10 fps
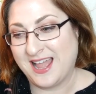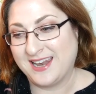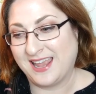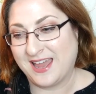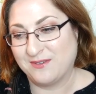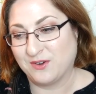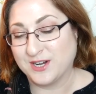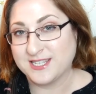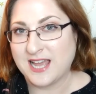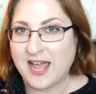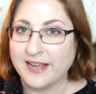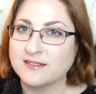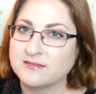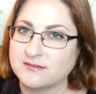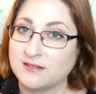And yet, of course, I,
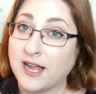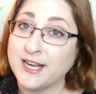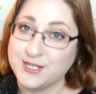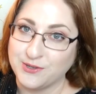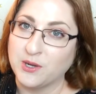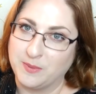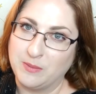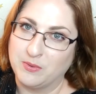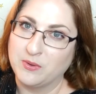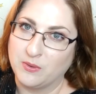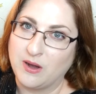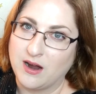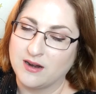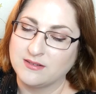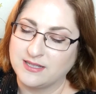I do know people who
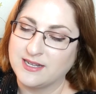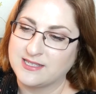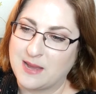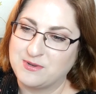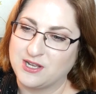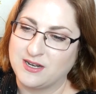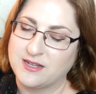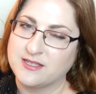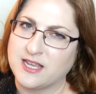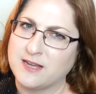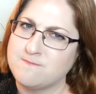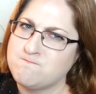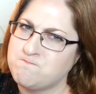are the exception, and it's like,